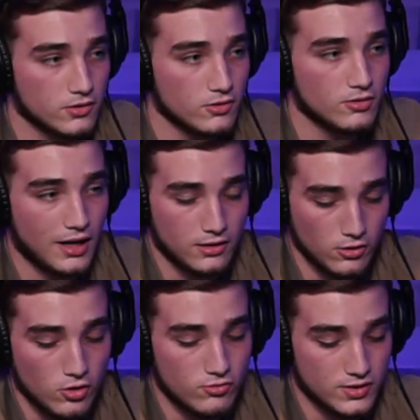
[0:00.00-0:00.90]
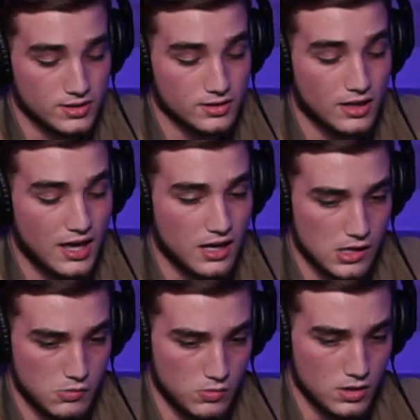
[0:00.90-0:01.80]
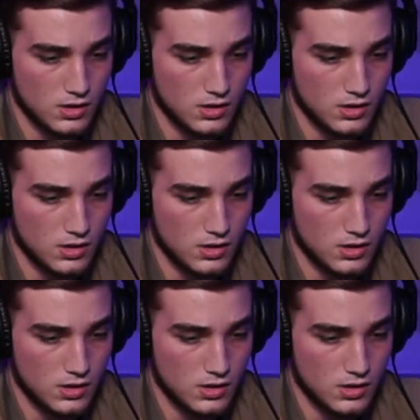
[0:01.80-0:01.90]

other two, like nervous, like it.